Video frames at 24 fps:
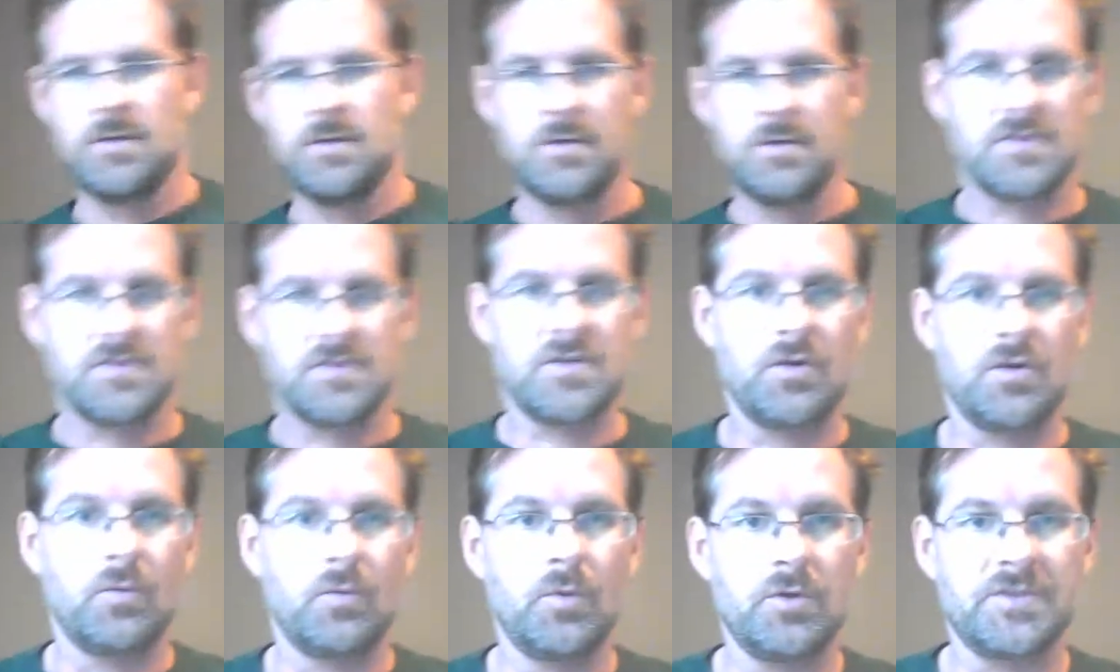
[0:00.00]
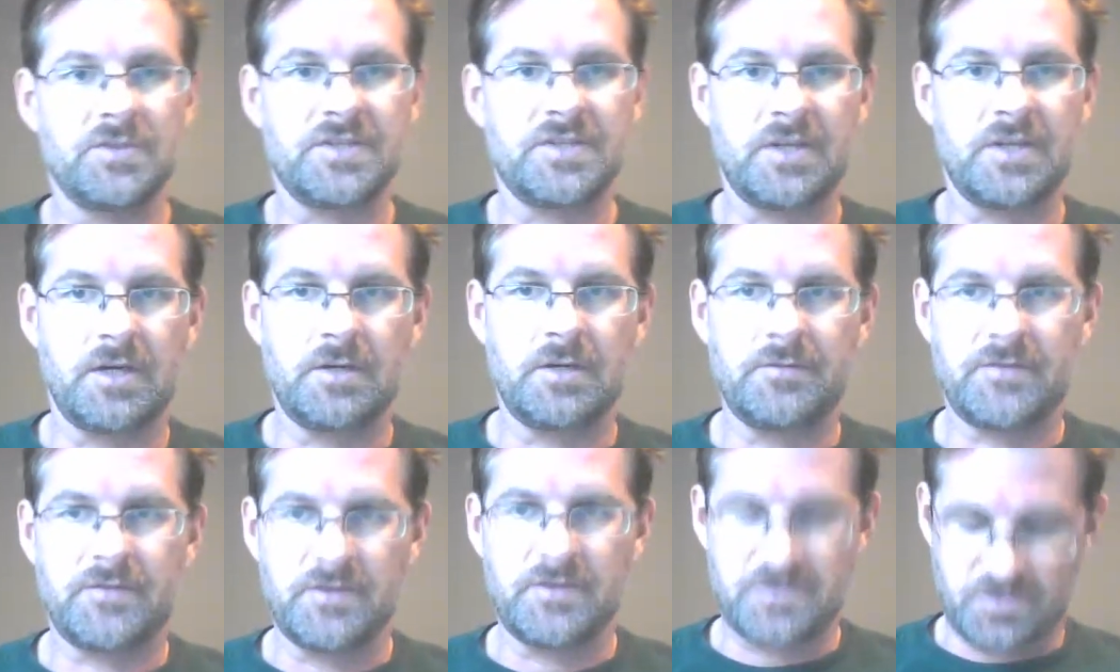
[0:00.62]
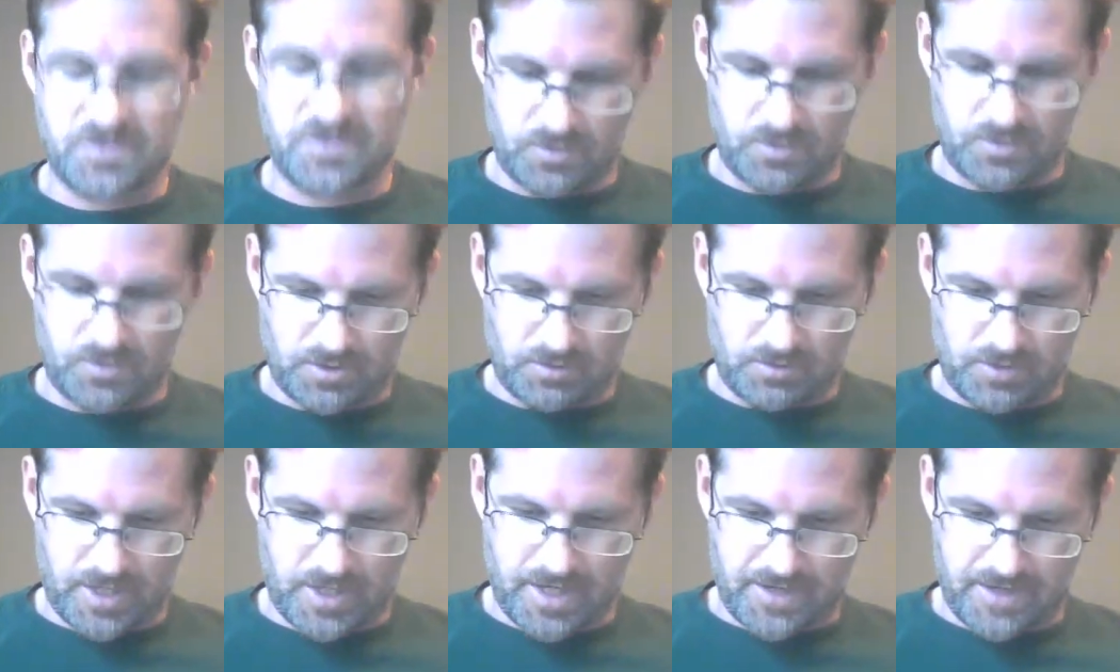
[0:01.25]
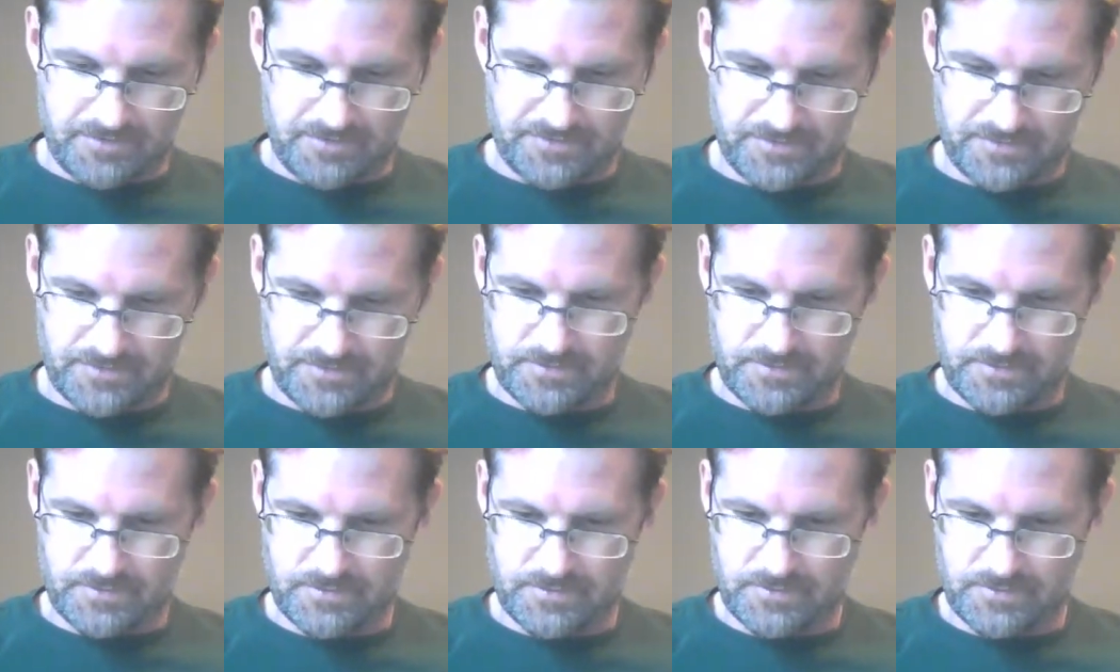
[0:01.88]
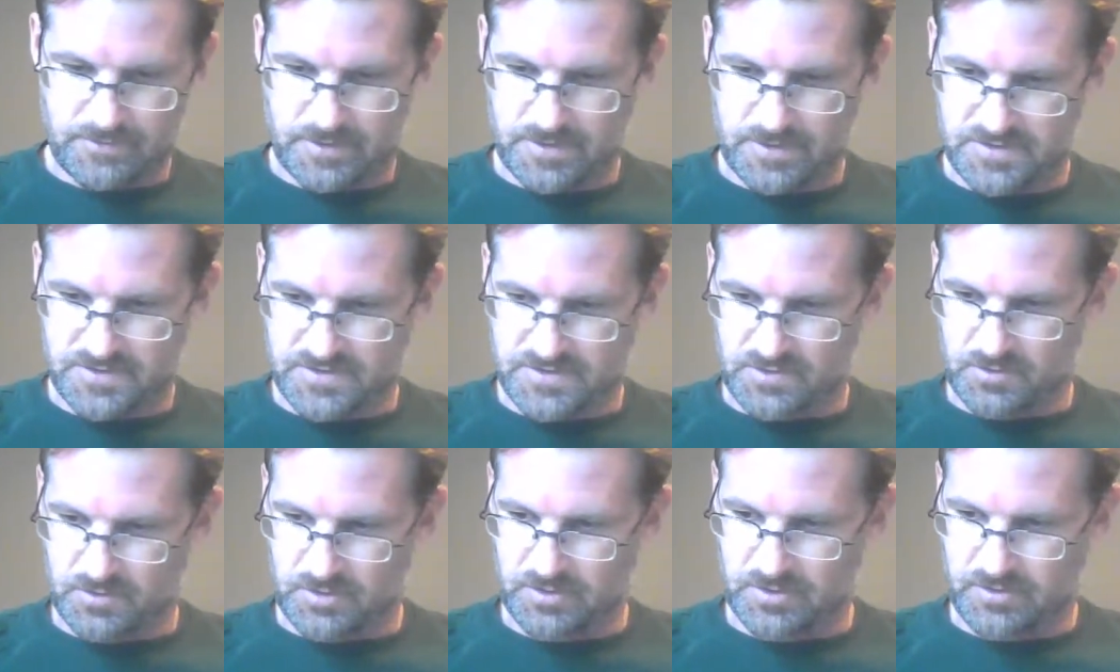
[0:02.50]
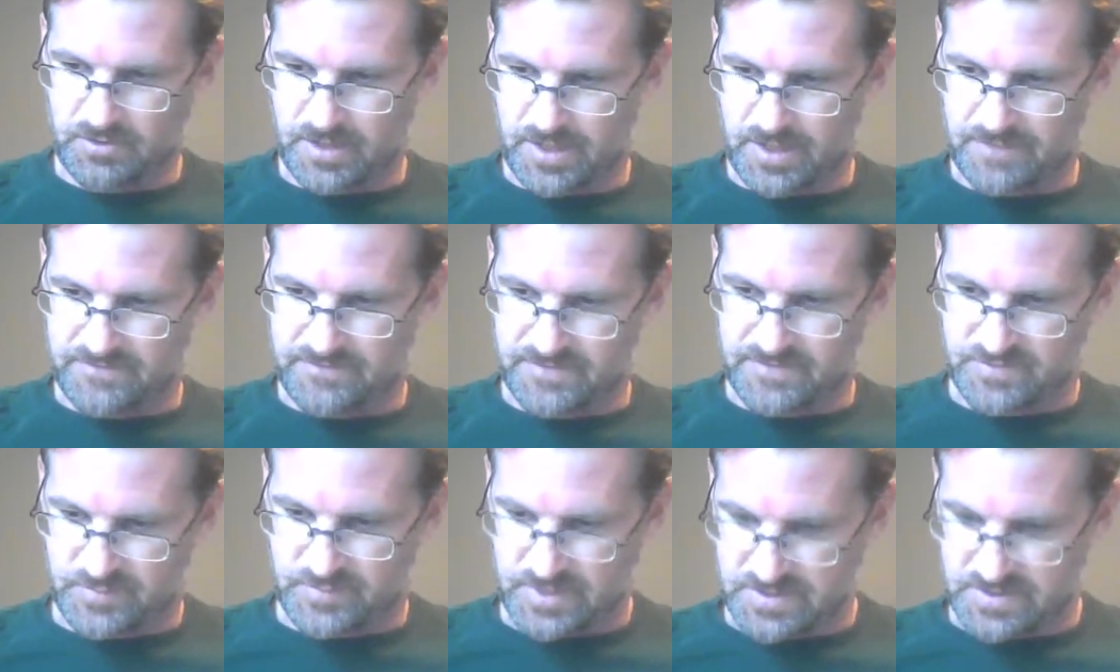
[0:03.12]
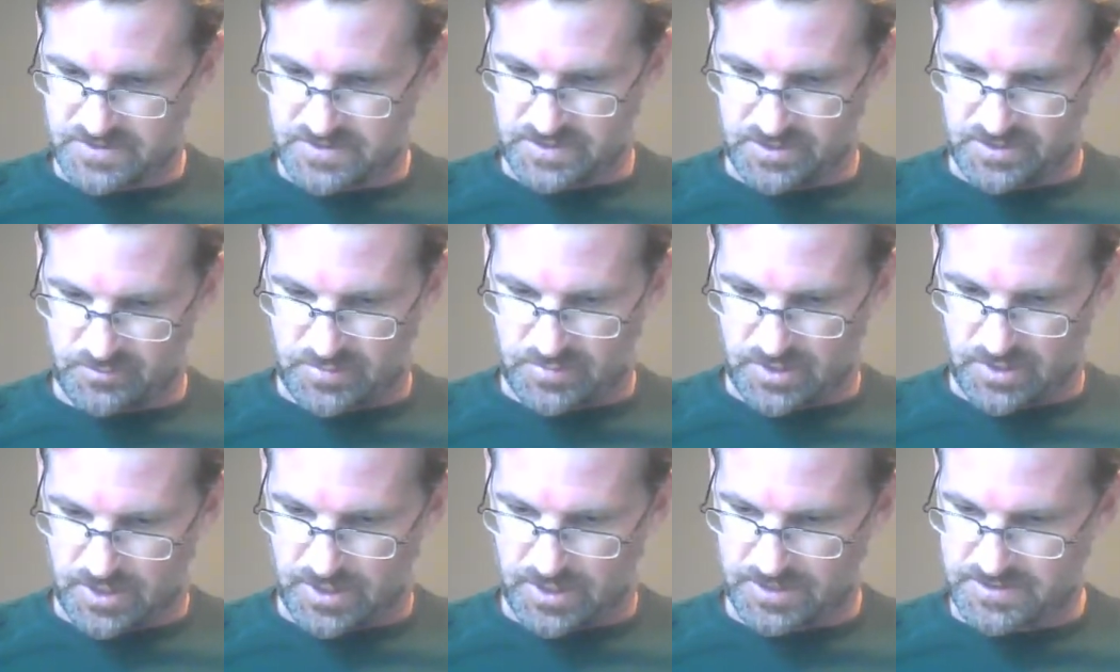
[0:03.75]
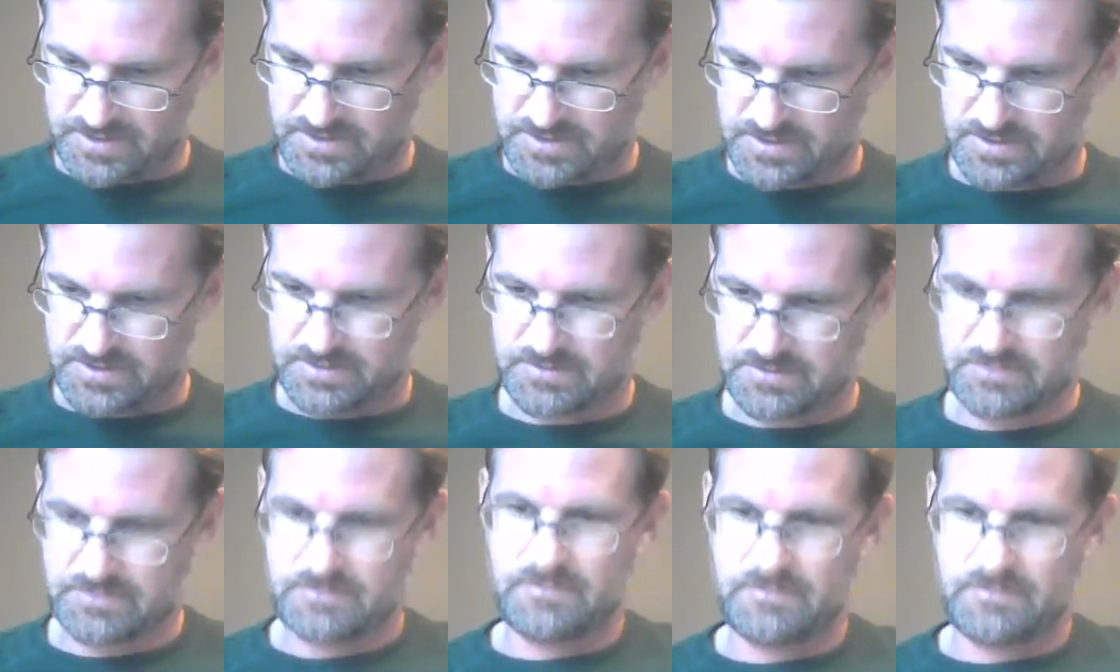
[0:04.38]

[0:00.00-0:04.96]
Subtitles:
So we'll start off with the solar graph. Okay, solar graph is basically a box.